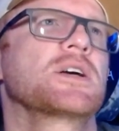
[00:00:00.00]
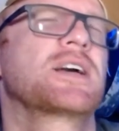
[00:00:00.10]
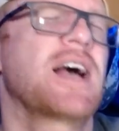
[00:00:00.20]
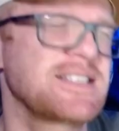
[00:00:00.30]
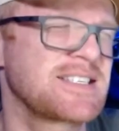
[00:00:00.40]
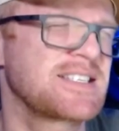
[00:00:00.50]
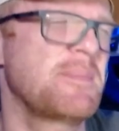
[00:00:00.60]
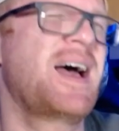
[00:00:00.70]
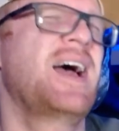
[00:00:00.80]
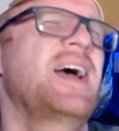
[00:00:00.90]

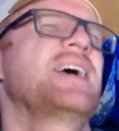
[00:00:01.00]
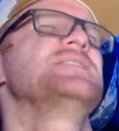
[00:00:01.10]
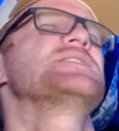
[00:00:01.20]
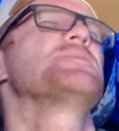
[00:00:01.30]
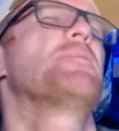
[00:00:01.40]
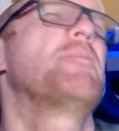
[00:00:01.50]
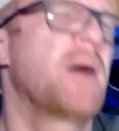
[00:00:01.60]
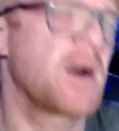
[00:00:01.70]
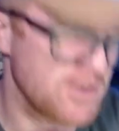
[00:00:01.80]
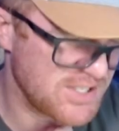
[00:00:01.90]
customized,
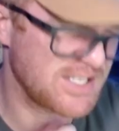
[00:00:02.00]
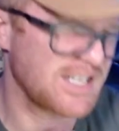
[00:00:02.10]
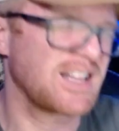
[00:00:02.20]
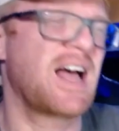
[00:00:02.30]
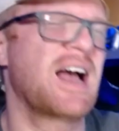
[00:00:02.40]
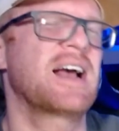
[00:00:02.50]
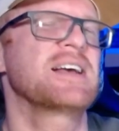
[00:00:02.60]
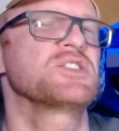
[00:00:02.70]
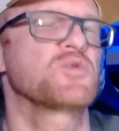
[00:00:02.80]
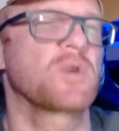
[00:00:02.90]

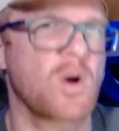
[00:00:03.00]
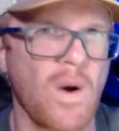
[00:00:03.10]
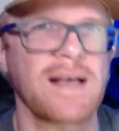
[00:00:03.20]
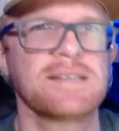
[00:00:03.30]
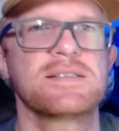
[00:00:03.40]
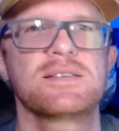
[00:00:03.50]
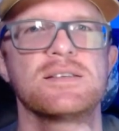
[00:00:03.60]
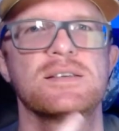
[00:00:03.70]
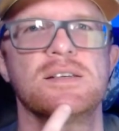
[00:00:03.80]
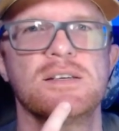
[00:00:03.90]
personalized request.
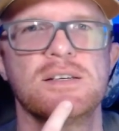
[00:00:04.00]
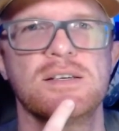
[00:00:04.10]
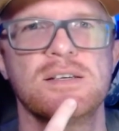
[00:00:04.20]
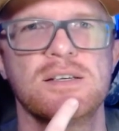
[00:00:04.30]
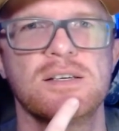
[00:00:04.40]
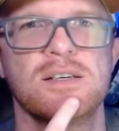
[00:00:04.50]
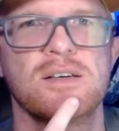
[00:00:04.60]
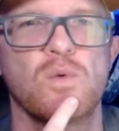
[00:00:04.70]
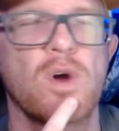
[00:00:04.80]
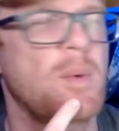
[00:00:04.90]

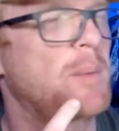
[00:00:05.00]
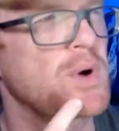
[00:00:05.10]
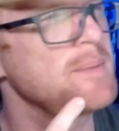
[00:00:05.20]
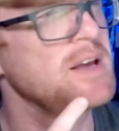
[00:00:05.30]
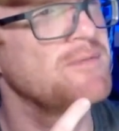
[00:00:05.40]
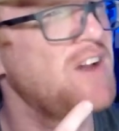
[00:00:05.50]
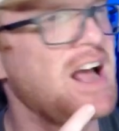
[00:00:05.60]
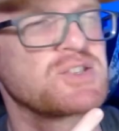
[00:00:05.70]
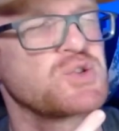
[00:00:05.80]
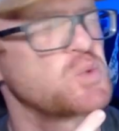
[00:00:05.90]
One of my premium
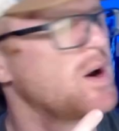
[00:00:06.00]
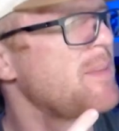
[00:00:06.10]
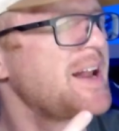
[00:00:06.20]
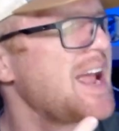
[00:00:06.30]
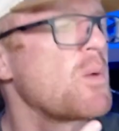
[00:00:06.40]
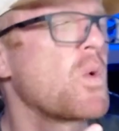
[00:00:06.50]
blocksters, one of my day